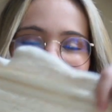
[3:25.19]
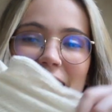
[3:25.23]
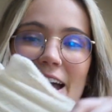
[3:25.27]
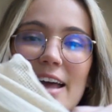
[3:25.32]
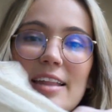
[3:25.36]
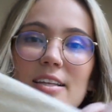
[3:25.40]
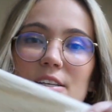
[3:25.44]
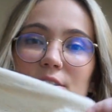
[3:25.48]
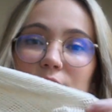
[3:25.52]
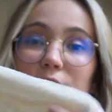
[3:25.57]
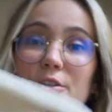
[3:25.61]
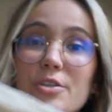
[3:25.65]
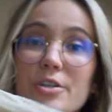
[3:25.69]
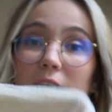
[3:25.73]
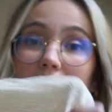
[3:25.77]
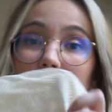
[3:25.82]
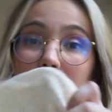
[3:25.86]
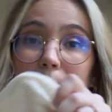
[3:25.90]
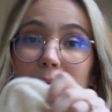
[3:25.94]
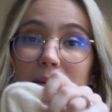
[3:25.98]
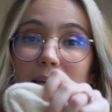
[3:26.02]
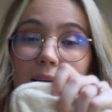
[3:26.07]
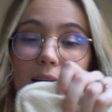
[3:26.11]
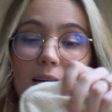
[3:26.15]
And these are
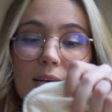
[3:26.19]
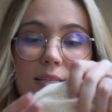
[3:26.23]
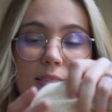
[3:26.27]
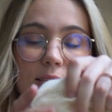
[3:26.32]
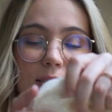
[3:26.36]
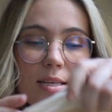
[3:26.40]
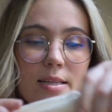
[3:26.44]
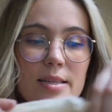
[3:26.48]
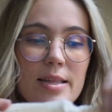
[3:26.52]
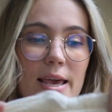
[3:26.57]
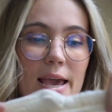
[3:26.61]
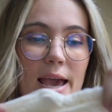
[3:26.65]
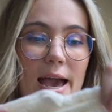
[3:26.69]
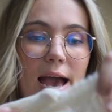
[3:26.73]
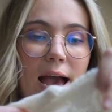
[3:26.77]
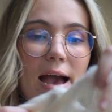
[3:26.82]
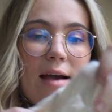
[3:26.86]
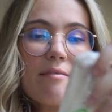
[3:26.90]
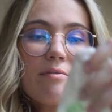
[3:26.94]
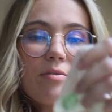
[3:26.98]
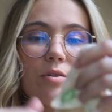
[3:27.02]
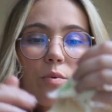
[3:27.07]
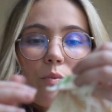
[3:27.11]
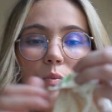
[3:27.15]
great because they
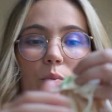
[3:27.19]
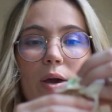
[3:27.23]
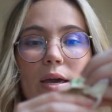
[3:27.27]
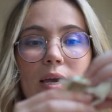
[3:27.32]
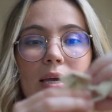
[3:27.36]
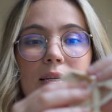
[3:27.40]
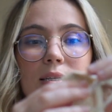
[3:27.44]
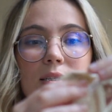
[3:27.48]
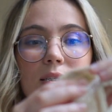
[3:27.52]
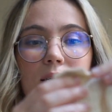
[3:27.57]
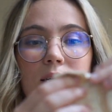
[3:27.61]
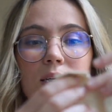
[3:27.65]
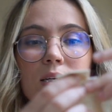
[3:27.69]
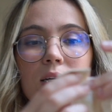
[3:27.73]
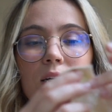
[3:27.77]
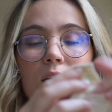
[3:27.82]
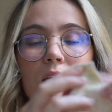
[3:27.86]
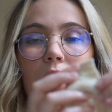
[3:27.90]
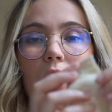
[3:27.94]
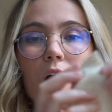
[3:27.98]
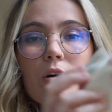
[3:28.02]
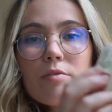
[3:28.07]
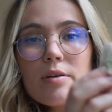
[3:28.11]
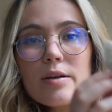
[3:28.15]
have the weight
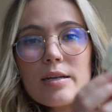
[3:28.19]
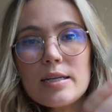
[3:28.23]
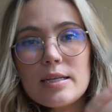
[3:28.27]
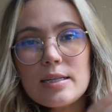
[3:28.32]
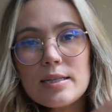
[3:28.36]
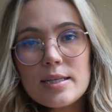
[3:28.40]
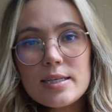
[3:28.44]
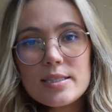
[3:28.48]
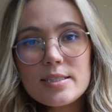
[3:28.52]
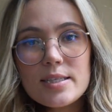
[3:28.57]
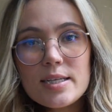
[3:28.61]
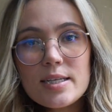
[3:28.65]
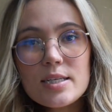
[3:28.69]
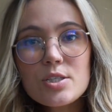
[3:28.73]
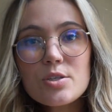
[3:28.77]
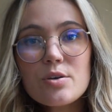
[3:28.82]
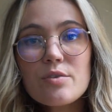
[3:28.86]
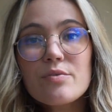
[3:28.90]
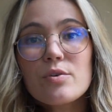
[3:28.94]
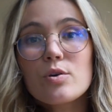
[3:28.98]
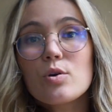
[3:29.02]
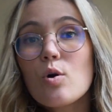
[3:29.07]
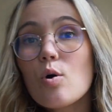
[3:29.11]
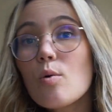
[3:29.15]
already listed. So
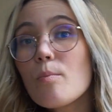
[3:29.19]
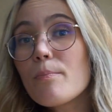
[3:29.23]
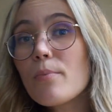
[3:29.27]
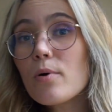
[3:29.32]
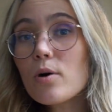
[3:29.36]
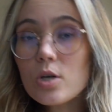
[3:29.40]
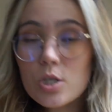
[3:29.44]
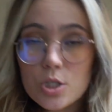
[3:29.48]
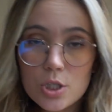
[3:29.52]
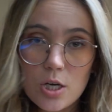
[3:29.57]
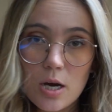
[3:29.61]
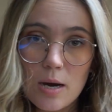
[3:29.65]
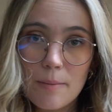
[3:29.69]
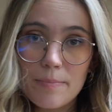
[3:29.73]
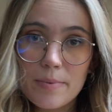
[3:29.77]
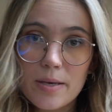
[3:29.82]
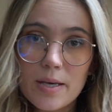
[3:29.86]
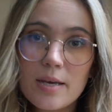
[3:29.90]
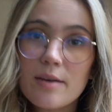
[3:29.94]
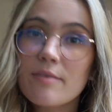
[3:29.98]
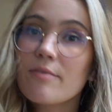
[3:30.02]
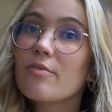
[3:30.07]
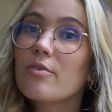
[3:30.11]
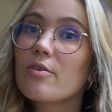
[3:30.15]
if you go bulk
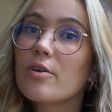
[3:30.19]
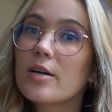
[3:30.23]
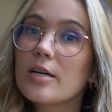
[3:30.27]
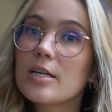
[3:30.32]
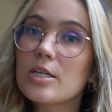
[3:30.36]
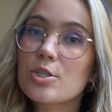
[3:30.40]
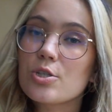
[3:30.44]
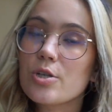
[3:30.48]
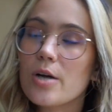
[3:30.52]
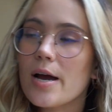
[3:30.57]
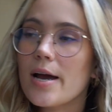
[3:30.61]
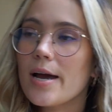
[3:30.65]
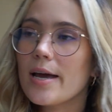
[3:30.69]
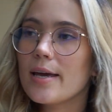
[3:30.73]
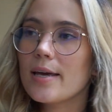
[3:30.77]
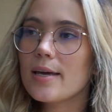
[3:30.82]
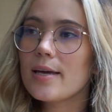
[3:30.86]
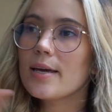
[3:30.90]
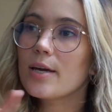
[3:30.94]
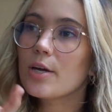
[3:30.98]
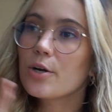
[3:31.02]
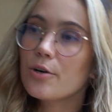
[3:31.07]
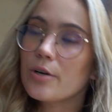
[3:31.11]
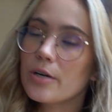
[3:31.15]
shopping for any
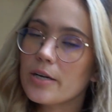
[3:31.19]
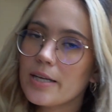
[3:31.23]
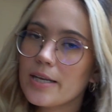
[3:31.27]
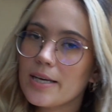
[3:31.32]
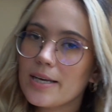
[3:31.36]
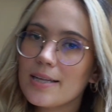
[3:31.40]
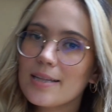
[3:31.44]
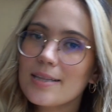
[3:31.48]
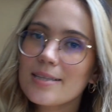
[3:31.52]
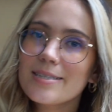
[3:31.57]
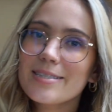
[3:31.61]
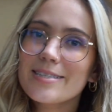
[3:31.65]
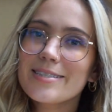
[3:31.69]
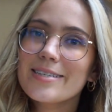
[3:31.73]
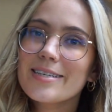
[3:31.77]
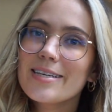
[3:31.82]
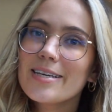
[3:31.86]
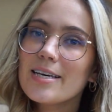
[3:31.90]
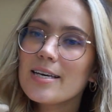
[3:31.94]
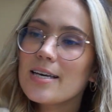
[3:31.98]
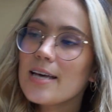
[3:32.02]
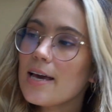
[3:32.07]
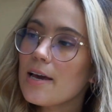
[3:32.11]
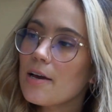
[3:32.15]
dry ingredients,
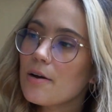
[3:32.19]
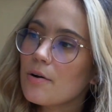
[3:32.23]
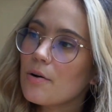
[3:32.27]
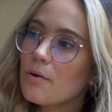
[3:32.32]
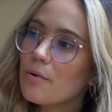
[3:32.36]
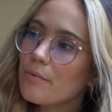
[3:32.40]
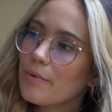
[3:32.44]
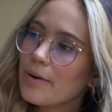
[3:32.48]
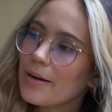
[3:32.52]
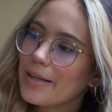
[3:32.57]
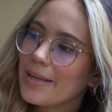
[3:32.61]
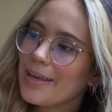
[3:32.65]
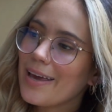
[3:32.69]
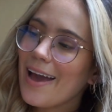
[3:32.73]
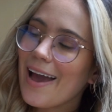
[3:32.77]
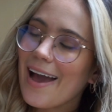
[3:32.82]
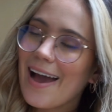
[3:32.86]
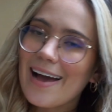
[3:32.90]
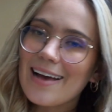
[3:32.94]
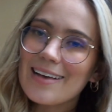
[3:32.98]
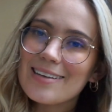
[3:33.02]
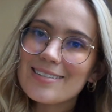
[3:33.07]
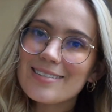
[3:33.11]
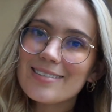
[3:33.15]
it already
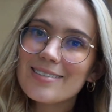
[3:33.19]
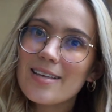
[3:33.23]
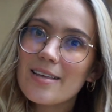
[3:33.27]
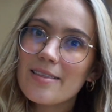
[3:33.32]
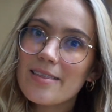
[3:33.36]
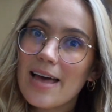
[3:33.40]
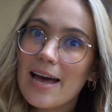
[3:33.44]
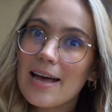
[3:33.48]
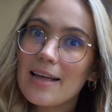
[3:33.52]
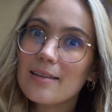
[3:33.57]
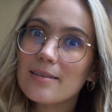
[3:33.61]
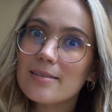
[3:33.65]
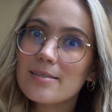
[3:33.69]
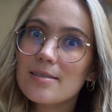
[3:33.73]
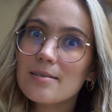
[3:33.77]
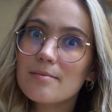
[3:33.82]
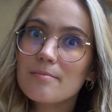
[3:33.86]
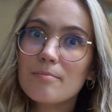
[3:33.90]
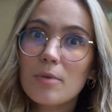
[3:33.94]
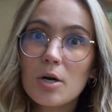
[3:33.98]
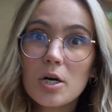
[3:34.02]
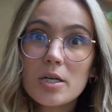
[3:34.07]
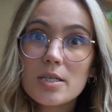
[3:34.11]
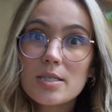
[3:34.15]
has that
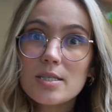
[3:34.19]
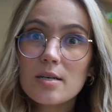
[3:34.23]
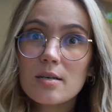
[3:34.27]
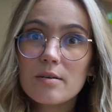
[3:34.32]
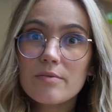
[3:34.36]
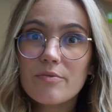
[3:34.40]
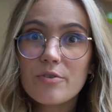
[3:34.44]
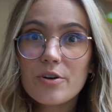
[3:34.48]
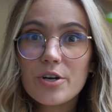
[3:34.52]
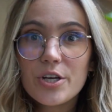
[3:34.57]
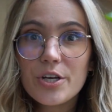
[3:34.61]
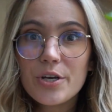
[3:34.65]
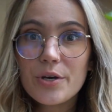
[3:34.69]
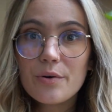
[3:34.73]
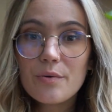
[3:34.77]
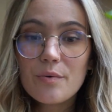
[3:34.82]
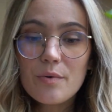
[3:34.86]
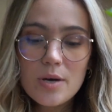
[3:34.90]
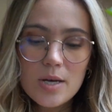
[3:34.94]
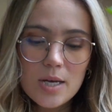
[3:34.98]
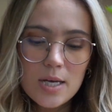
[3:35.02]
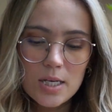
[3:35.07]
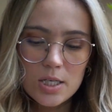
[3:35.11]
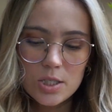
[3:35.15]
marked for you.
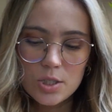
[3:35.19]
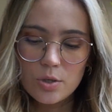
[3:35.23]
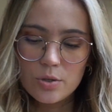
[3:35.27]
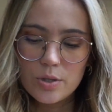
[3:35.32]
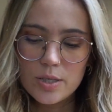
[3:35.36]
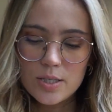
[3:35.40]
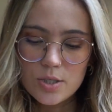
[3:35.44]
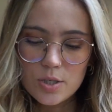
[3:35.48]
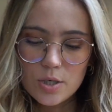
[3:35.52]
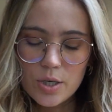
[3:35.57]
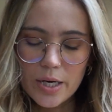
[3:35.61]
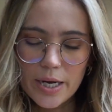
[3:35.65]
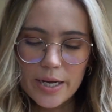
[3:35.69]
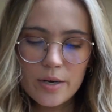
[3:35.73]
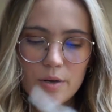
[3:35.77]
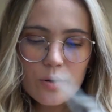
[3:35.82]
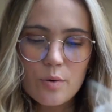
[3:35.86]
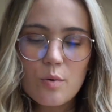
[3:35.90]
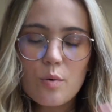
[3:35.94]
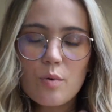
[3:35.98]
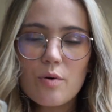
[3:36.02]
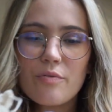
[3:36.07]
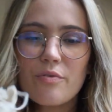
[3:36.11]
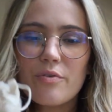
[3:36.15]
So these are kind
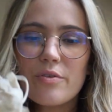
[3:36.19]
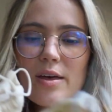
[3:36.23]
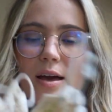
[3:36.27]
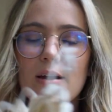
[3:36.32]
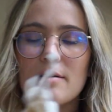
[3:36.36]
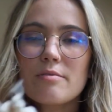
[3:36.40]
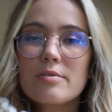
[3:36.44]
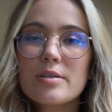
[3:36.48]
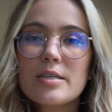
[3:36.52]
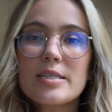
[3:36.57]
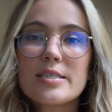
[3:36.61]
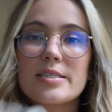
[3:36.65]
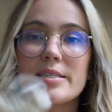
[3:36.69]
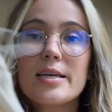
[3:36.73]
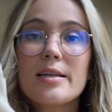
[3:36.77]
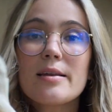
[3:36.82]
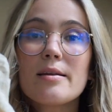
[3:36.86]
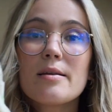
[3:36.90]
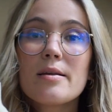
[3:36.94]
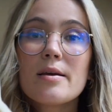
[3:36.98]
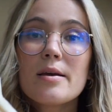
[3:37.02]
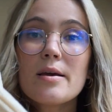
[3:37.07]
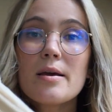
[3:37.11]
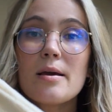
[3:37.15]
of cool for that
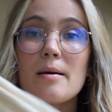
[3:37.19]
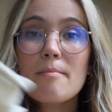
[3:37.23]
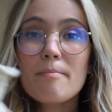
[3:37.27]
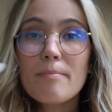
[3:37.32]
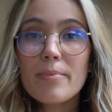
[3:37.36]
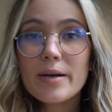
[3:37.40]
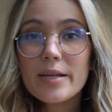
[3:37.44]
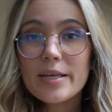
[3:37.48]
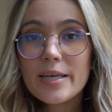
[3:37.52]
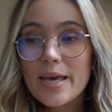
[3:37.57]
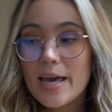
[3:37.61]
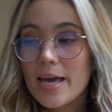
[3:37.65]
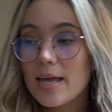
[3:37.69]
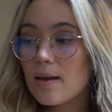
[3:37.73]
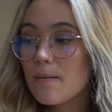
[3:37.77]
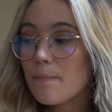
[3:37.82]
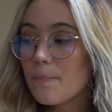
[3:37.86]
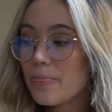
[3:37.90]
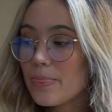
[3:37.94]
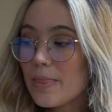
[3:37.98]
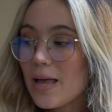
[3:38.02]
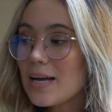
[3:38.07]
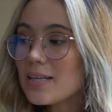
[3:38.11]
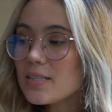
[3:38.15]
reason. But
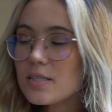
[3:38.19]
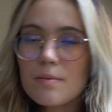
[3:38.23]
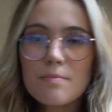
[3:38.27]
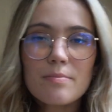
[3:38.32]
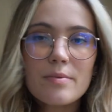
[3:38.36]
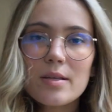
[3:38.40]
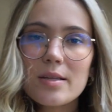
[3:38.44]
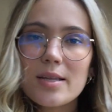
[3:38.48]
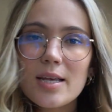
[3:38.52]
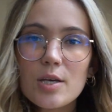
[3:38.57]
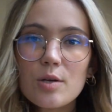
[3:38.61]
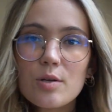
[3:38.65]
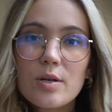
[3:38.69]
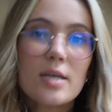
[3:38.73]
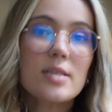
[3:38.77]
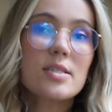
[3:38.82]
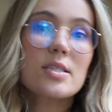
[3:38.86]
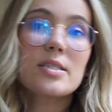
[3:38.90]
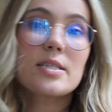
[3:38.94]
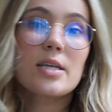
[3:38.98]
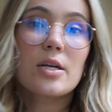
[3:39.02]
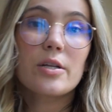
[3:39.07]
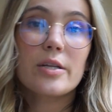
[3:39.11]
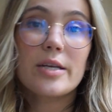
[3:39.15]
again, not something that you
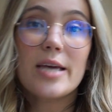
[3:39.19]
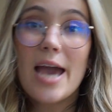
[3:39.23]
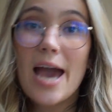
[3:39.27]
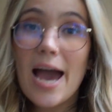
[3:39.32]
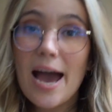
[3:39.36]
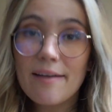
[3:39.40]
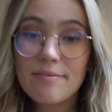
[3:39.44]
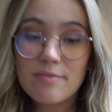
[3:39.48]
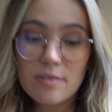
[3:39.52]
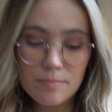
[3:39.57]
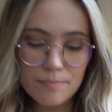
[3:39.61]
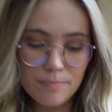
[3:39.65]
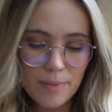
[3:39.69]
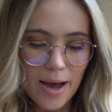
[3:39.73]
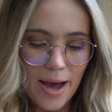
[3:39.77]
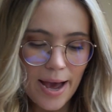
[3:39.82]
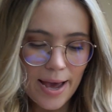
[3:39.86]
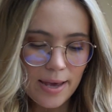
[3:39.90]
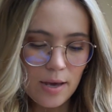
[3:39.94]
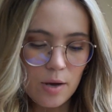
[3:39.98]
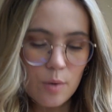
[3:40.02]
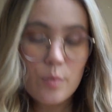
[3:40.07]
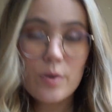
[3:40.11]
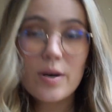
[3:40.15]
necessarily have to
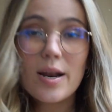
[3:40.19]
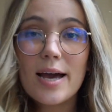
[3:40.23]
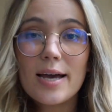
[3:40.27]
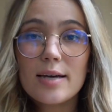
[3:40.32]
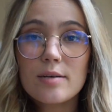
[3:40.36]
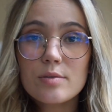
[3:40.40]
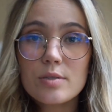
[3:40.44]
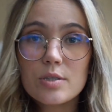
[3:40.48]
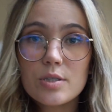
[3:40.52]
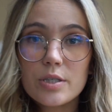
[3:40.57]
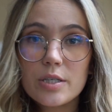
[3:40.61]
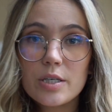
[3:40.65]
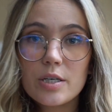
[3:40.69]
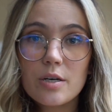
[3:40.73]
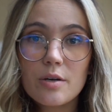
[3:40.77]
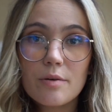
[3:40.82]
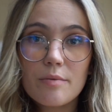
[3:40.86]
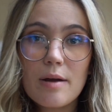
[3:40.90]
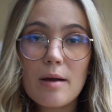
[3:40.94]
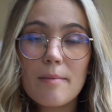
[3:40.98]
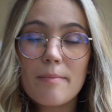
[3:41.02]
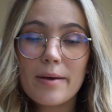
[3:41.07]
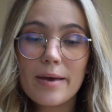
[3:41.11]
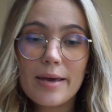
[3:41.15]
buy. When I was looking
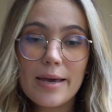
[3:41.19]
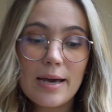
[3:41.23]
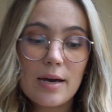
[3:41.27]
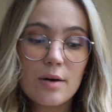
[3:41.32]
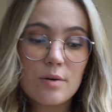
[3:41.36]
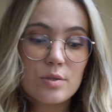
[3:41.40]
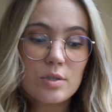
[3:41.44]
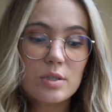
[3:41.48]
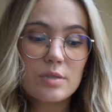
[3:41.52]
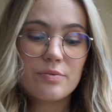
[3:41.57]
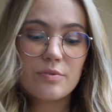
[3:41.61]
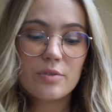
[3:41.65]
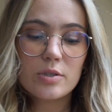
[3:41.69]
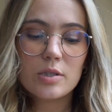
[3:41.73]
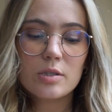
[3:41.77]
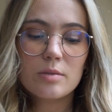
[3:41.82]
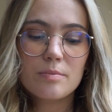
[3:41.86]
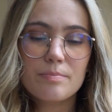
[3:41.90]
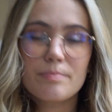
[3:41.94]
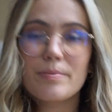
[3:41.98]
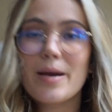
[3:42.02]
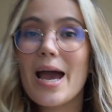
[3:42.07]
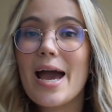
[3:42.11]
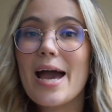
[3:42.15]
around my house
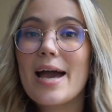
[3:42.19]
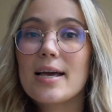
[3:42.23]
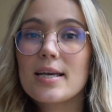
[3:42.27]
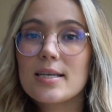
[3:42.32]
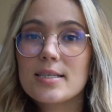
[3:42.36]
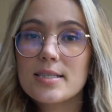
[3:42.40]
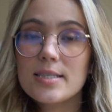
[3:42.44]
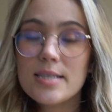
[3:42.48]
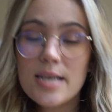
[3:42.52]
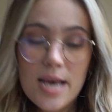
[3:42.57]
for bags,